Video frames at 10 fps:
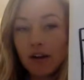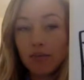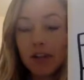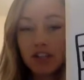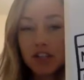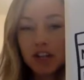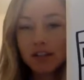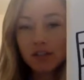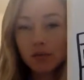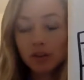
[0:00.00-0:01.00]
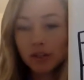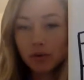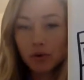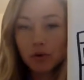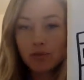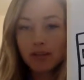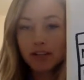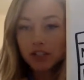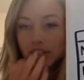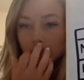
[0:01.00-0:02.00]
pictographs are really cool because
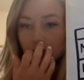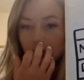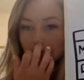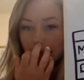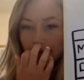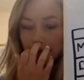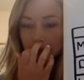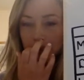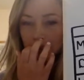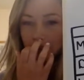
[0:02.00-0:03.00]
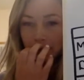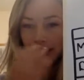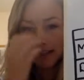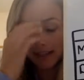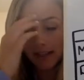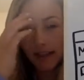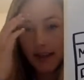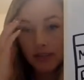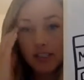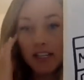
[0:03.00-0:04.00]
you don't really have to do any
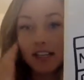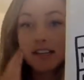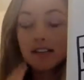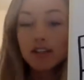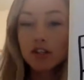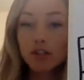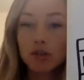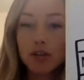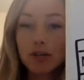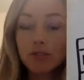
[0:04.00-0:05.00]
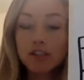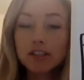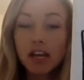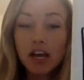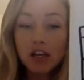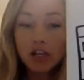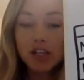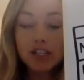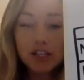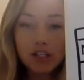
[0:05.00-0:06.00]
counting. There's no numbers. You can
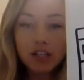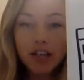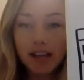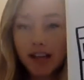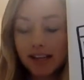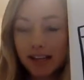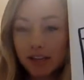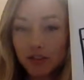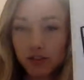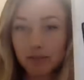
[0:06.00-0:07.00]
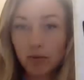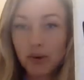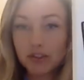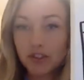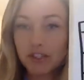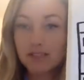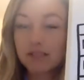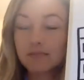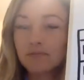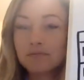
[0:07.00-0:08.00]
just look at it and answer some questions.
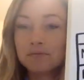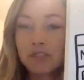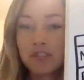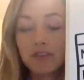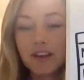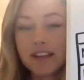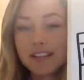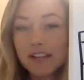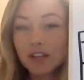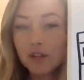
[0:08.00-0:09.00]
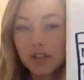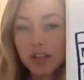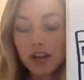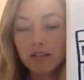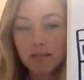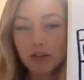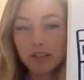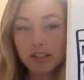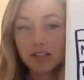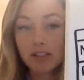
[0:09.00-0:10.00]
So if I said, who saw the
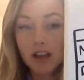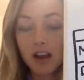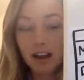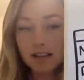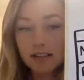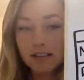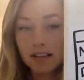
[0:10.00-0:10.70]
most stars?